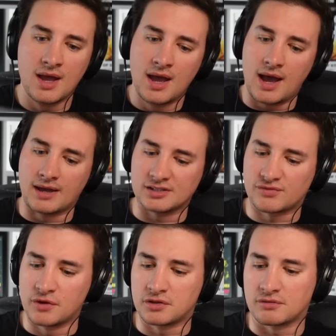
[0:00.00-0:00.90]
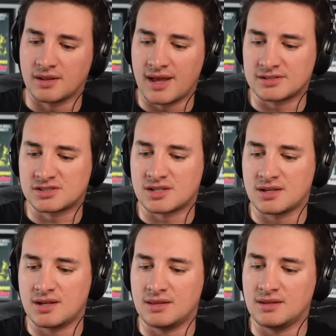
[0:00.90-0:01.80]
And it's further alleged
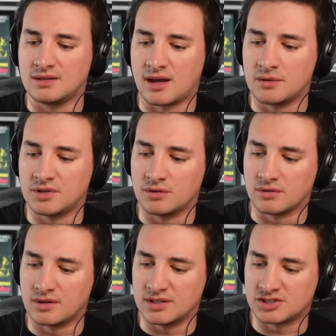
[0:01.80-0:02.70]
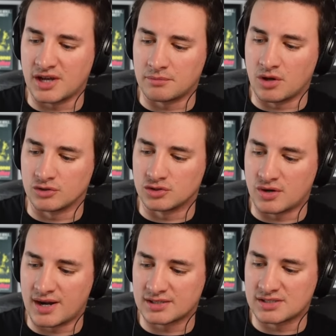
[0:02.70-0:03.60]
in the indictment under these sham
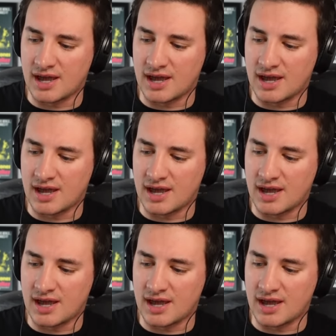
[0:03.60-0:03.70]
contracts,